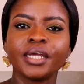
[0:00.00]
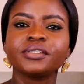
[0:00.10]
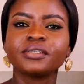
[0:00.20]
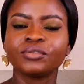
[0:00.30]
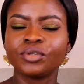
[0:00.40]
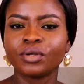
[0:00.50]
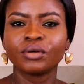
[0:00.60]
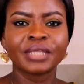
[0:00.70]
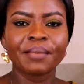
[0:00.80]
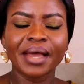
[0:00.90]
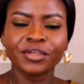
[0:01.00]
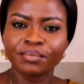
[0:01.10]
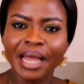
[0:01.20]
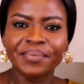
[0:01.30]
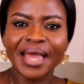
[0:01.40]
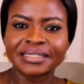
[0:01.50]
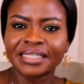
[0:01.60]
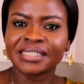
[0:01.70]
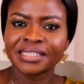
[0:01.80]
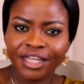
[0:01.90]
you might be at
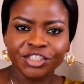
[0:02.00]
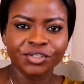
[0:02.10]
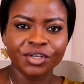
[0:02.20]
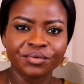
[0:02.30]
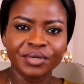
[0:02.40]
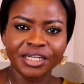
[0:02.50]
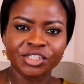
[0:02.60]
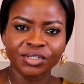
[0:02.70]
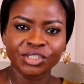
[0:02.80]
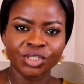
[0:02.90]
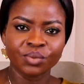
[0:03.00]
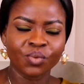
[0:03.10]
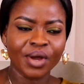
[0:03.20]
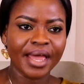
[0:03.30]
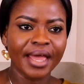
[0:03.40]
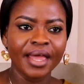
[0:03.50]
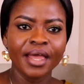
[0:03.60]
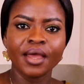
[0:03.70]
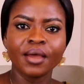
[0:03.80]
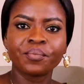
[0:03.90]
a stage in your relationship where
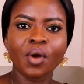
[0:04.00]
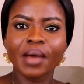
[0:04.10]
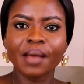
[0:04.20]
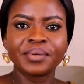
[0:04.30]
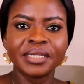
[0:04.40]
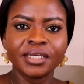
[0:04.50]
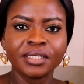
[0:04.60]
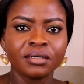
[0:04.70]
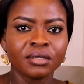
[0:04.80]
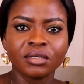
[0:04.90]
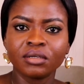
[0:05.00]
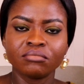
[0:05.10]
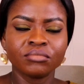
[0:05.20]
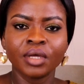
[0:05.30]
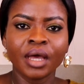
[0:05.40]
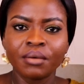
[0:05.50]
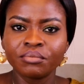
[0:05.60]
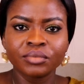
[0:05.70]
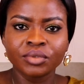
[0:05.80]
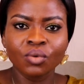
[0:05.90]
probably
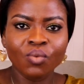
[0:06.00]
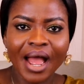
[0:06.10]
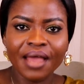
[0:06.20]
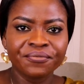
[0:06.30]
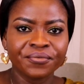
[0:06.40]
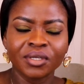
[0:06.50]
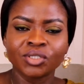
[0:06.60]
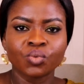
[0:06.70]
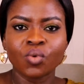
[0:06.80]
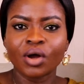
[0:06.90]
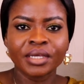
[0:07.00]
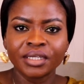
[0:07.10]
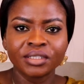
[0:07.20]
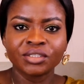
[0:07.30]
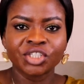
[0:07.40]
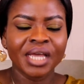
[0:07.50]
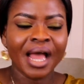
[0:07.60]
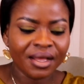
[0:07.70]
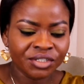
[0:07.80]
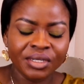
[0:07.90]
the wife is working, she
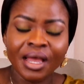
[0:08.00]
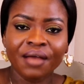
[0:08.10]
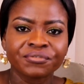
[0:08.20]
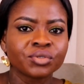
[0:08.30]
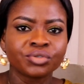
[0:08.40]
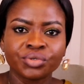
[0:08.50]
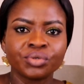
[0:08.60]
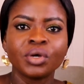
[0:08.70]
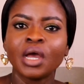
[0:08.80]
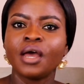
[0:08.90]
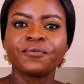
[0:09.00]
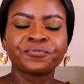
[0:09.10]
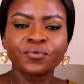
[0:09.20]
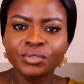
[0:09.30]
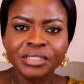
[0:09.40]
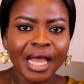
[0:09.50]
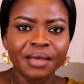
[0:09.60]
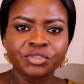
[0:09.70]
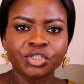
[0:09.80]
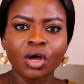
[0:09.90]
have to do a
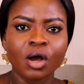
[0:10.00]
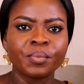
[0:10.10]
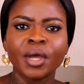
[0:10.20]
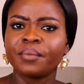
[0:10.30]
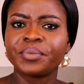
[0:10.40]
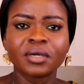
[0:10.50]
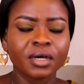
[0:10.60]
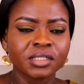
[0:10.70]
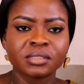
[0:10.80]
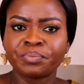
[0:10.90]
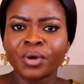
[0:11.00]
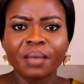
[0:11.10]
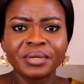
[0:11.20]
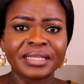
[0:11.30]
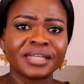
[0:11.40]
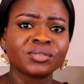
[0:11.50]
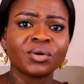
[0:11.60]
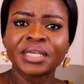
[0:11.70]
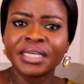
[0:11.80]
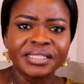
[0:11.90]
full-time job because probably there's
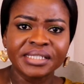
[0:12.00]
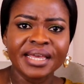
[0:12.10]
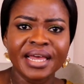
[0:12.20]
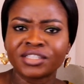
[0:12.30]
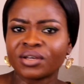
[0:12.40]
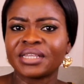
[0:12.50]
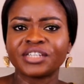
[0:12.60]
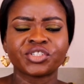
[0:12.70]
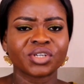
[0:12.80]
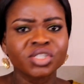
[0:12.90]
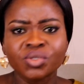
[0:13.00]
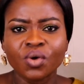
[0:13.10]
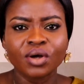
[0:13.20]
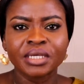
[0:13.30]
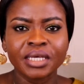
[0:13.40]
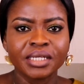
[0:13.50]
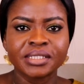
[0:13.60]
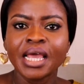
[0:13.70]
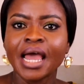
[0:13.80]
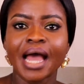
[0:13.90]
no kids yet, or there's just one kid
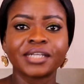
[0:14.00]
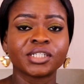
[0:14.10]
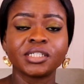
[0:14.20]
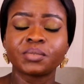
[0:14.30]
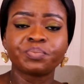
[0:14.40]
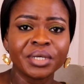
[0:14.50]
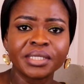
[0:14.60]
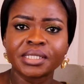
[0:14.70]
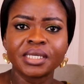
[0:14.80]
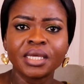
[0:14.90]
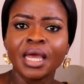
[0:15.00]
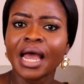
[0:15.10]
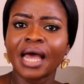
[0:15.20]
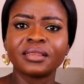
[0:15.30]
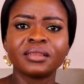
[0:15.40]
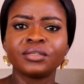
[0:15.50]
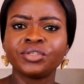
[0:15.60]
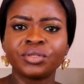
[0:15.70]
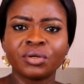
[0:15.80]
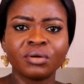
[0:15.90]
and she's busy,
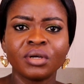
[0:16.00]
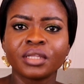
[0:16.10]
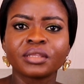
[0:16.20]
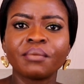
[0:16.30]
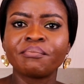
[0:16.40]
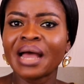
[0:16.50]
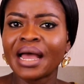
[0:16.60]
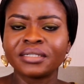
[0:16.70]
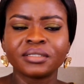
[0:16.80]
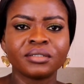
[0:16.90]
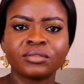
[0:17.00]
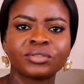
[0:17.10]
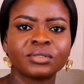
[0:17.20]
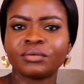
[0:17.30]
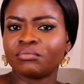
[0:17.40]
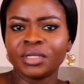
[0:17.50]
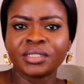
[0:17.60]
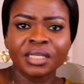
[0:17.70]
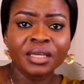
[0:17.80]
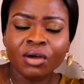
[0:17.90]
and you know, the man,
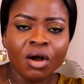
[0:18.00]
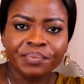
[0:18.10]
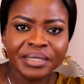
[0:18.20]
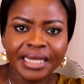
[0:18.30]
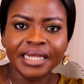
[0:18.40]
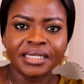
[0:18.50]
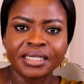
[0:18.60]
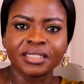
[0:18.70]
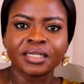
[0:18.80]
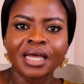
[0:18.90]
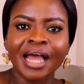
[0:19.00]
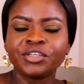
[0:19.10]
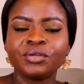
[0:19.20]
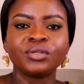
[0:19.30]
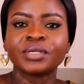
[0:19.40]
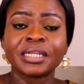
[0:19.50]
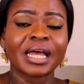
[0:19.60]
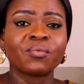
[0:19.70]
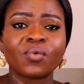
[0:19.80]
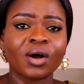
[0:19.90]
is he complaining? Are you looking
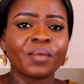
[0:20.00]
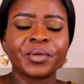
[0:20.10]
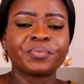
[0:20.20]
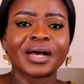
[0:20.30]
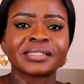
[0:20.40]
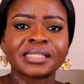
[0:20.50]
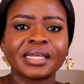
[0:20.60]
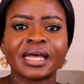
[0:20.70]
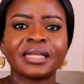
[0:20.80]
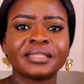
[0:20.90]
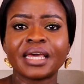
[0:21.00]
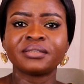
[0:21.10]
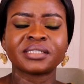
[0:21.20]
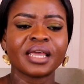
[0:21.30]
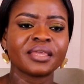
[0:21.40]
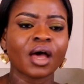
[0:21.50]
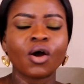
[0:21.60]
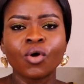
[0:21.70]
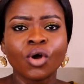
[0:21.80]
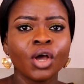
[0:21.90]
at what people are saying and then saying
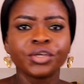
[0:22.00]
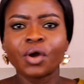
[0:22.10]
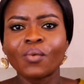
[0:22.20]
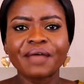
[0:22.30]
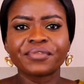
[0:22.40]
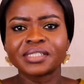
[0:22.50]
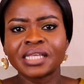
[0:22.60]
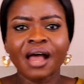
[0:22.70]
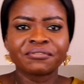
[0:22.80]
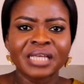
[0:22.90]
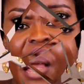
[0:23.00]
that, oh, your wife doesn't have